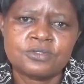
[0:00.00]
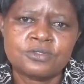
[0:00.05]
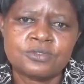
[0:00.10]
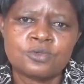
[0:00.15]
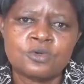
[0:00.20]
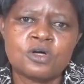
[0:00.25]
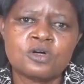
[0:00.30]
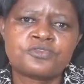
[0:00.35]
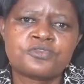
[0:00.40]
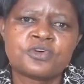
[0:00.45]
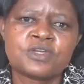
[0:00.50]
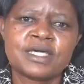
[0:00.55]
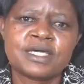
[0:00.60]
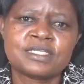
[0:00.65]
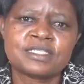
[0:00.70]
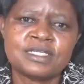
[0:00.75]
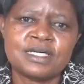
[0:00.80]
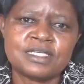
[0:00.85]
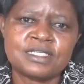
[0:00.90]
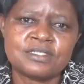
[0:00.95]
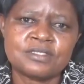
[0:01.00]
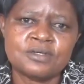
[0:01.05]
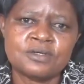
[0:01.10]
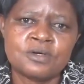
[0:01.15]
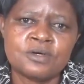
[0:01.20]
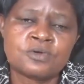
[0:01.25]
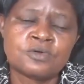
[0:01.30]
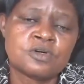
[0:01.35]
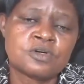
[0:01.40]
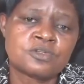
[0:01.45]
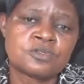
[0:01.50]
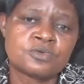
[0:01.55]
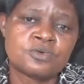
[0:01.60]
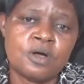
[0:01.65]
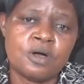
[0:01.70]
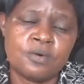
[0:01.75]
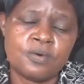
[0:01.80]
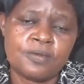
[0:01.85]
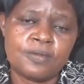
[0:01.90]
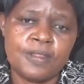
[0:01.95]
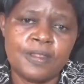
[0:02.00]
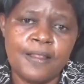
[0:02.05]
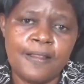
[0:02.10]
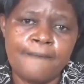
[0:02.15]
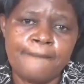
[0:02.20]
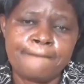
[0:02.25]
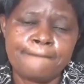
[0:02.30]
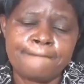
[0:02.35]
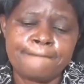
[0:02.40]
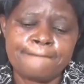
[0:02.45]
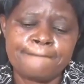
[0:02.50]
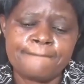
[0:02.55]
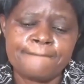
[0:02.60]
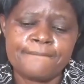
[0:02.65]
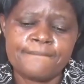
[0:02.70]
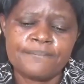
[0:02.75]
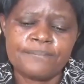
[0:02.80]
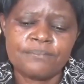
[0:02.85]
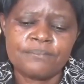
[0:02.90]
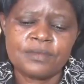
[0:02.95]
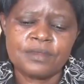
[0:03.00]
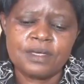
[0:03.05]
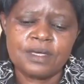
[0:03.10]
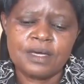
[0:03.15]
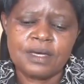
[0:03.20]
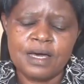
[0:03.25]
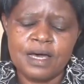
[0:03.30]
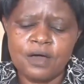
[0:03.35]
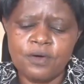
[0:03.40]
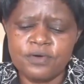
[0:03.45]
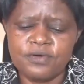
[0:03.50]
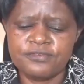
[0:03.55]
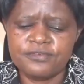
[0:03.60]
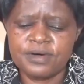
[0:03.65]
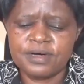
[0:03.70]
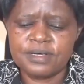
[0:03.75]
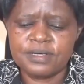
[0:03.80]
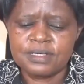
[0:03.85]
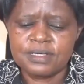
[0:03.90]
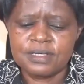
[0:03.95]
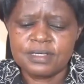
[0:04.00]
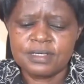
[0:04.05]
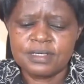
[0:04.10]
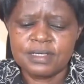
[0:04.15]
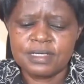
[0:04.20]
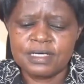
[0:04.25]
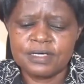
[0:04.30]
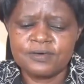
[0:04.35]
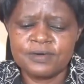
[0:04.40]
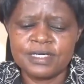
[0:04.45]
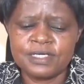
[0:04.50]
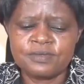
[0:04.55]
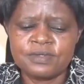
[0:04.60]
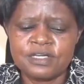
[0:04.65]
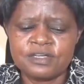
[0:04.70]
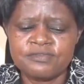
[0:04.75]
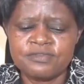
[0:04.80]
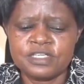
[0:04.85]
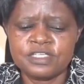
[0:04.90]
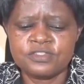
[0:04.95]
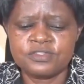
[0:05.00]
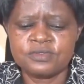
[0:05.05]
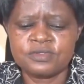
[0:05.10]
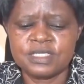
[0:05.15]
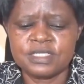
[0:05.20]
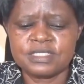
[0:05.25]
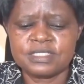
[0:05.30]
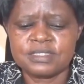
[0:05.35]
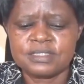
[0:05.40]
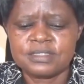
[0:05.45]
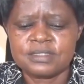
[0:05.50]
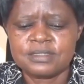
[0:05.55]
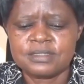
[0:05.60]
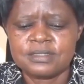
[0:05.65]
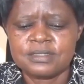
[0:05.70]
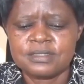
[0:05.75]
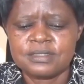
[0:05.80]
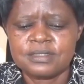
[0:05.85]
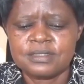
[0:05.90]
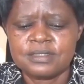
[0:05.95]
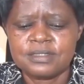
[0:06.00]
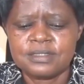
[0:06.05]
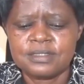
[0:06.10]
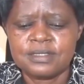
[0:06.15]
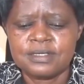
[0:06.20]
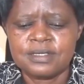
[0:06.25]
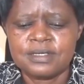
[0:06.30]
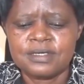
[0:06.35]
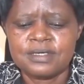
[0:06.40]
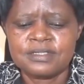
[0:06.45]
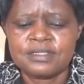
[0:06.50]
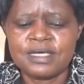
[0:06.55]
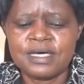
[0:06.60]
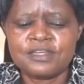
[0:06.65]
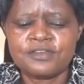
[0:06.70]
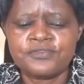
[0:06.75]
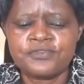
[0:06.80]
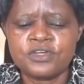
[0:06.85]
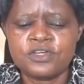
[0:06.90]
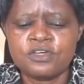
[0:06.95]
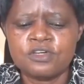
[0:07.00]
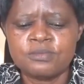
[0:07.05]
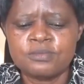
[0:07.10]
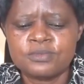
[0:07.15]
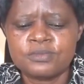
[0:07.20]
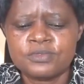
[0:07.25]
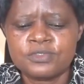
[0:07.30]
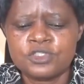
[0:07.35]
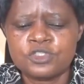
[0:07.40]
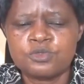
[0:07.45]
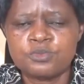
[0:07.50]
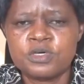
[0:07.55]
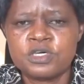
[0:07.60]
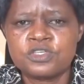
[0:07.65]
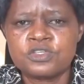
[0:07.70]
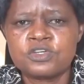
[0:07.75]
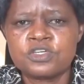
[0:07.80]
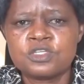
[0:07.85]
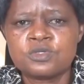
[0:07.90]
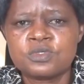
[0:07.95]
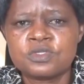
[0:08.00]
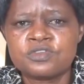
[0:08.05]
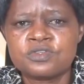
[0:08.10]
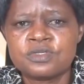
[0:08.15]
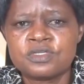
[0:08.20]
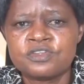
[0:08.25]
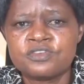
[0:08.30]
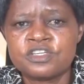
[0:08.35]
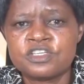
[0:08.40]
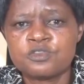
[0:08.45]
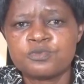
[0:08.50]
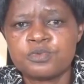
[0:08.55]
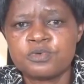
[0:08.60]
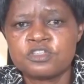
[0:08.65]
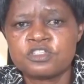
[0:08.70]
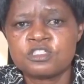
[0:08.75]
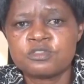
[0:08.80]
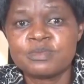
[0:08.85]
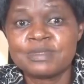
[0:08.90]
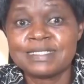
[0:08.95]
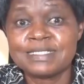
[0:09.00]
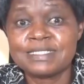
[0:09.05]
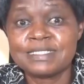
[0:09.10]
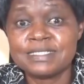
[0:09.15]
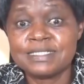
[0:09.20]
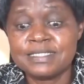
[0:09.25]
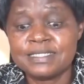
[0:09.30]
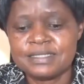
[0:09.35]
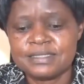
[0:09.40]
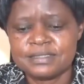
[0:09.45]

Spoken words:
to go for lectures or not to go. However, I would like to advise you that that freedom should be enjoyed with responsibility.